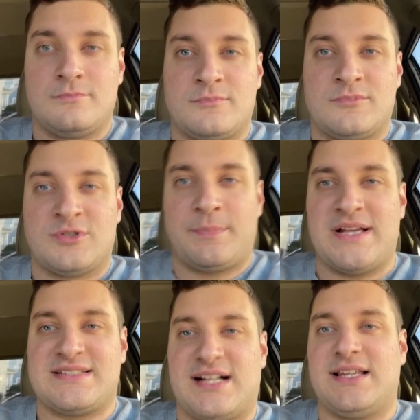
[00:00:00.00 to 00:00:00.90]
So
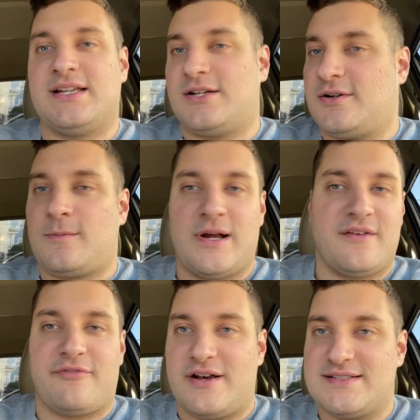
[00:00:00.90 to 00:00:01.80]
basically, a good way to
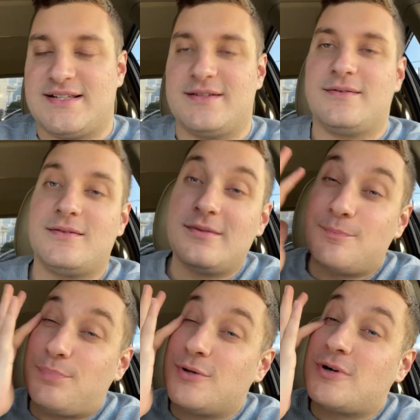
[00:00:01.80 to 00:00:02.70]
phrase it,
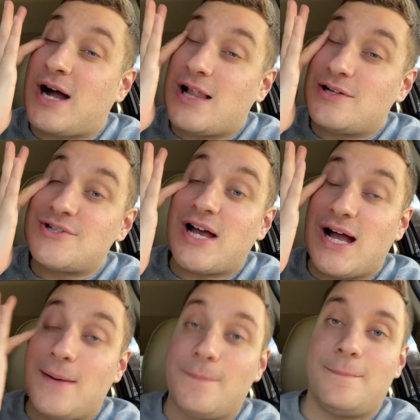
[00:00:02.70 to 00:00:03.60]
blue collar
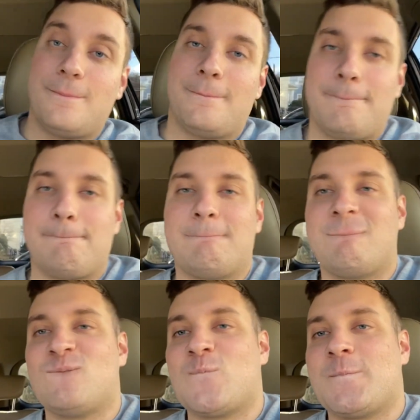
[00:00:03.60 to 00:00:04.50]
job,
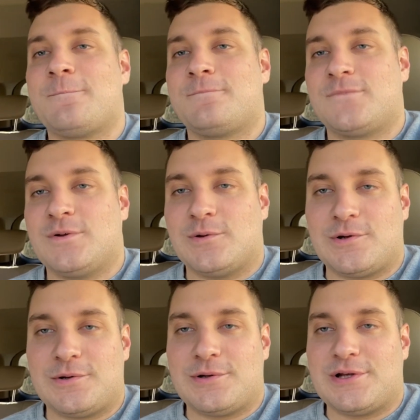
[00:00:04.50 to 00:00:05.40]
you're
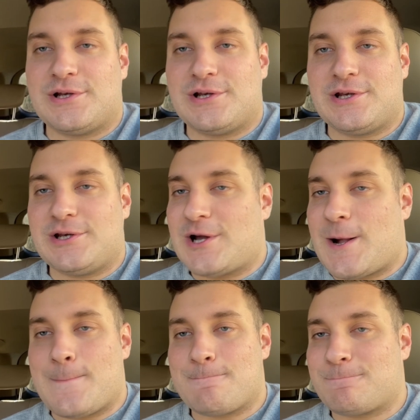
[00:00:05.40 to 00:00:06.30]
literally
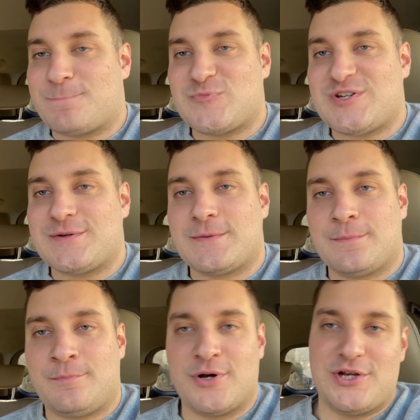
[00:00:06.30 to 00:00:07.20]

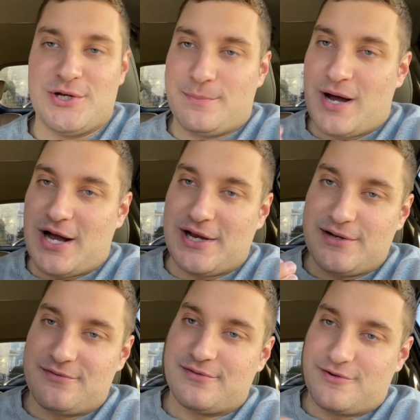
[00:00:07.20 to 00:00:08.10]
putting your body
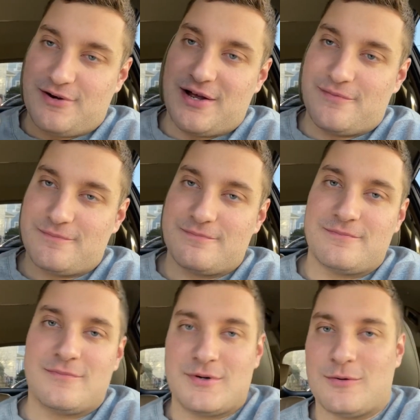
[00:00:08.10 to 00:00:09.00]
to the ground.
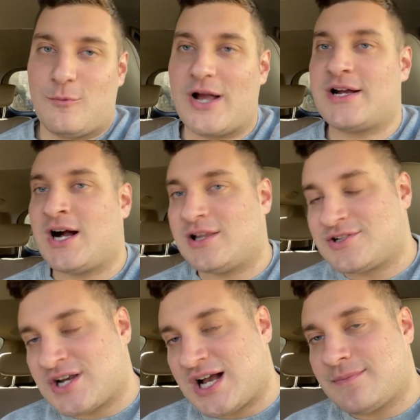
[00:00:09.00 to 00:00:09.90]
White collar
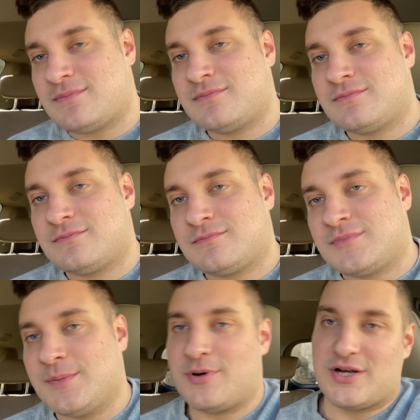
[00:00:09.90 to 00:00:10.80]
job,
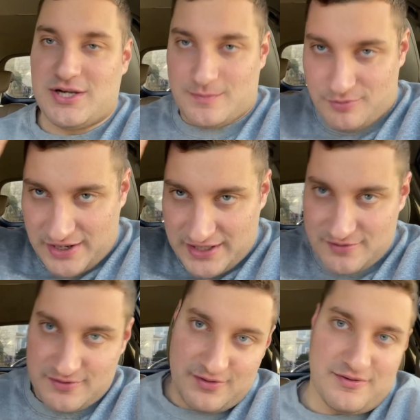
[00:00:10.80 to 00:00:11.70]
you're putting your brain
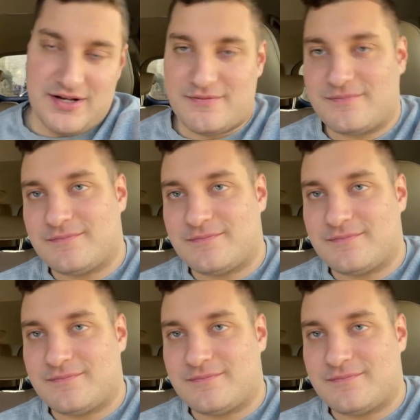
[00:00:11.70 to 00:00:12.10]
to the ground.